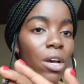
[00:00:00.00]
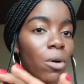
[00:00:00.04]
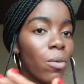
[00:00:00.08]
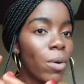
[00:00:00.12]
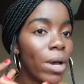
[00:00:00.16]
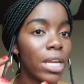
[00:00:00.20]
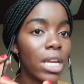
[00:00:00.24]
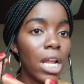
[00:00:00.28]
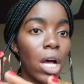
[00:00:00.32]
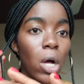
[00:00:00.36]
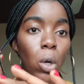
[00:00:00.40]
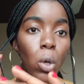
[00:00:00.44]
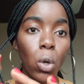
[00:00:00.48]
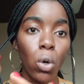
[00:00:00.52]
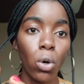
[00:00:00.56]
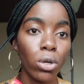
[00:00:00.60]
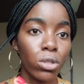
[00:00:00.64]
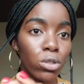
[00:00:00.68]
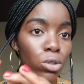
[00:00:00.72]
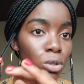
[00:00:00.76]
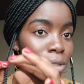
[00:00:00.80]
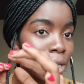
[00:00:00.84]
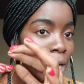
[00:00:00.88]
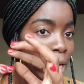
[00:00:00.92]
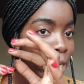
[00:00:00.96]
When you now
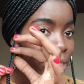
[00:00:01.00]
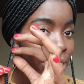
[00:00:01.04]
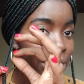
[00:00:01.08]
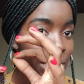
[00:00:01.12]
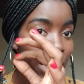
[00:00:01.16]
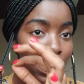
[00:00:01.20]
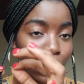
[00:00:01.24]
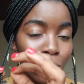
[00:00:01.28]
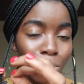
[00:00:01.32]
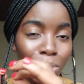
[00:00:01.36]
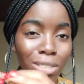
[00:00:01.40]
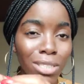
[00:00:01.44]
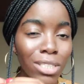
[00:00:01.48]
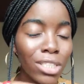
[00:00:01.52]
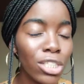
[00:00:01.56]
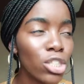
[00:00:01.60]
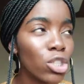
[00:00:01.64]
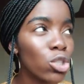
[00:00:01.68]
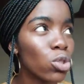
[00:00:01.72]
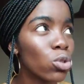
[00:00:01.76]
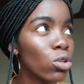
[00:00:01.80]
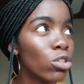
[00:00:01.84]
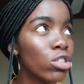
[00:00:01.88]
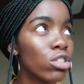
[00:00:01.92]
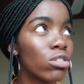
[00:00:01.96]
cut, you now start. It
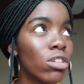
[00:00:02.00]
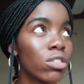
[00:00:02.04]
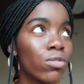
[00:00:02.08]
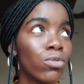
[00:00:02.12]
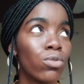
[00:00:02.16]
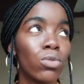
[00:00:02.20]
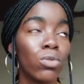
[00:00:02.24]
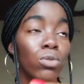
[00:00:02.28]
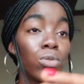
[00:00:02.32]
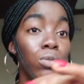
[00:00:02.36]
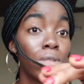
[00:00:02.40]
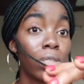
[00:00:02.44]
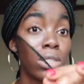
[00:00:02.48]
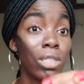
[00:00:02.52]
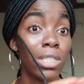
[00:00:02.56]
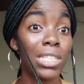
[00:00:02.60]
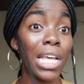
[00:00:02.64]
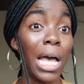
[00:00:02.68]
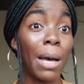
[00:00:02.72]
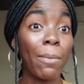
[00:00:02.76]
is so stressful to loosen this.